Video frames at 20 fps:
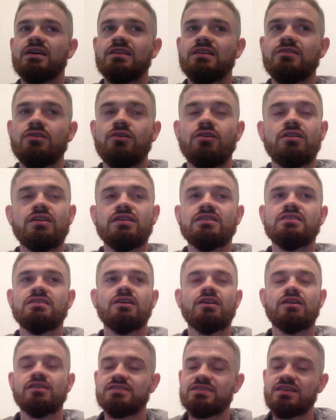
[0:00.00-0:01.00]
not
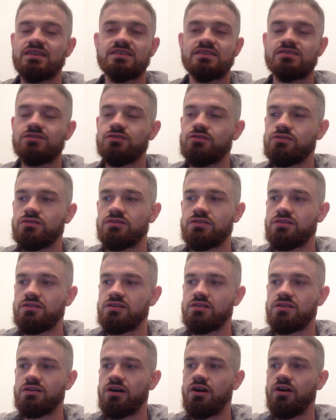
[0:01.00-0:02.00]
like I said, it's not,
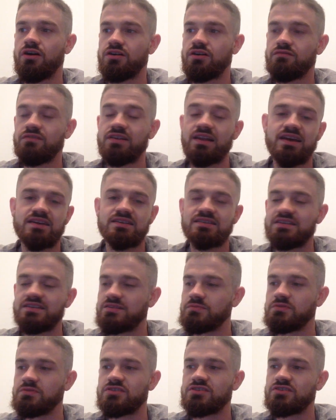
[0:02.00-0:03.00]
I can relate to
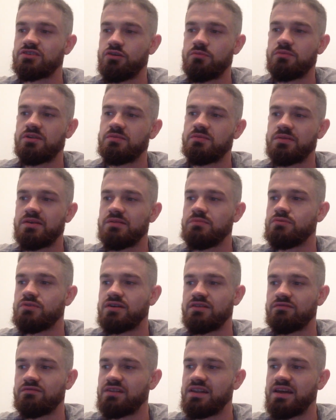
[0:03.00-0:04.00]
this, but so many people
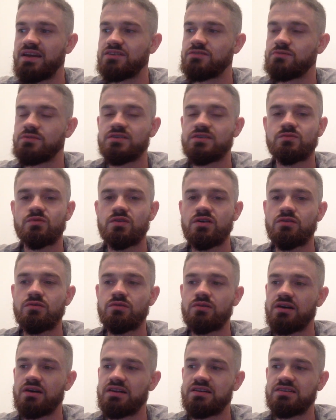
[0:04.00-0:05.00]
can relate to it as
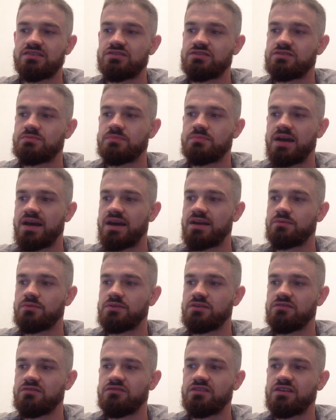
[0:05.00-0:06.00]
well. And it's just mad
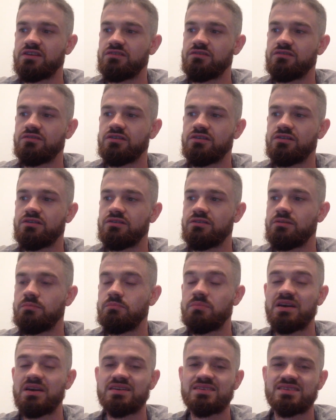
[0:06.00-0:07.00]
when you think on the
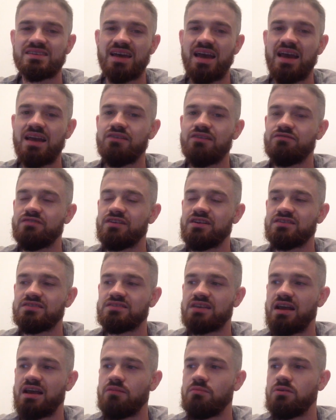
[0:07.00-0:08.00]
bigger scale of
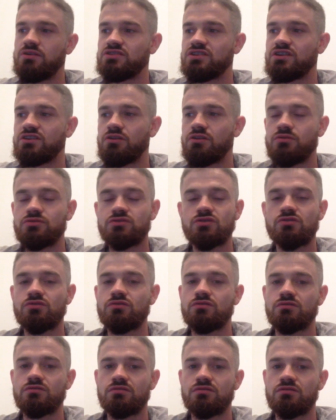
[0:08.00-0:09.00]
things, how much it goes
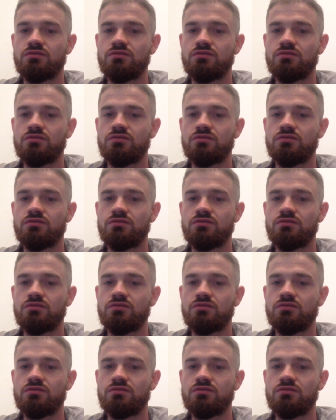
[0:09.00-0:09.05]
on.